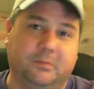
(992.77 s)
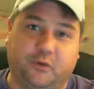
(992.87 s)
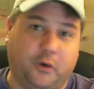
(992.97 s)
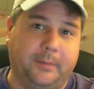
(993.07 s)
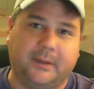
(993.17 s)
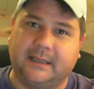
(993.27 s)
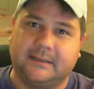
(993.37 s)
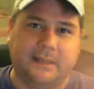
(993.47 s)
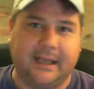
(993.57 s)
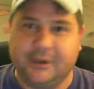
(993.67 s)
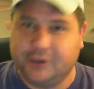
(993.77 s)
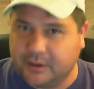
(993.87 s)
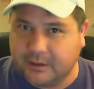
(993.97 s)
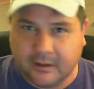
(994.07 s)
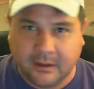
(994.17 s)
triple
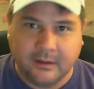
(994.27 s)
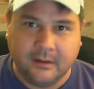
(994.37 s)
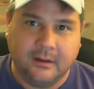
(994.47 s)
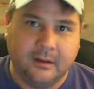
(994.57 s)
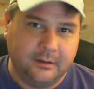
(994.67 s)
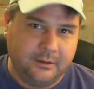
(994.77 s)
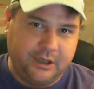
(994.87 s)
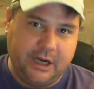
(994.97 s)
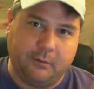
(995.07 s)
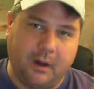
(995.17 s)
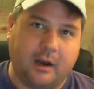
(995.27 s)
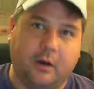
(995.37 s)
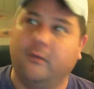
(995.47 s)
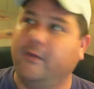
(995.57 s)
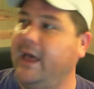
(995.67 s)
insulation, sheetrock
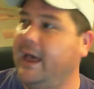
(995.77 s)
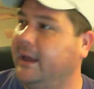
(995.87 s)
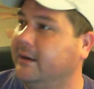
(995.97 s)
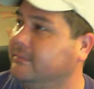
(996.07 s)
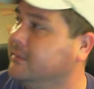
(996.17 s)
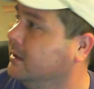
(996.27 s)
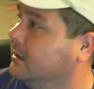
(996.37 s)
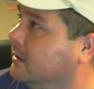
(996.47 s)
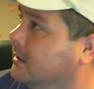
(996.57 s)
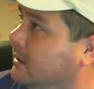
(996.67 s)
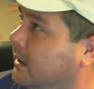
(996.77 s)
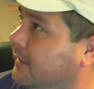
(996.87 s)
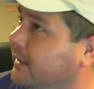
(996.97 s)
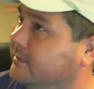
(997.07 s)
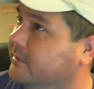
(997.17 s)
over that,
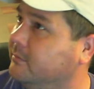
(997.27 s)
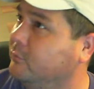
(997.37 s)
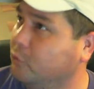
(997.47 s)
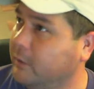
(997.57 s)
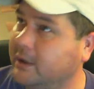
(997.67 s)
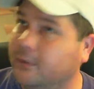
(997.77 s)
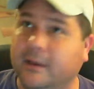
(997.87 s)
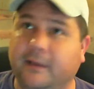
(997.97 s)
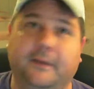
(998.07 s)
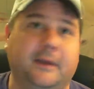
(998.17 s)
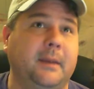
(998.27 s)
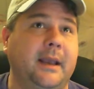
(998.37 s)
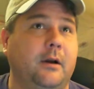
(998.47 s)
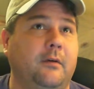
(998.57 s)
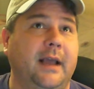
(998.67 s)
and then some really, really thick
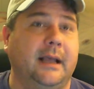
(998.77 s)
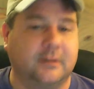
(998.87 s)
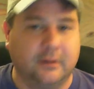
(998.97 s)
paint over that.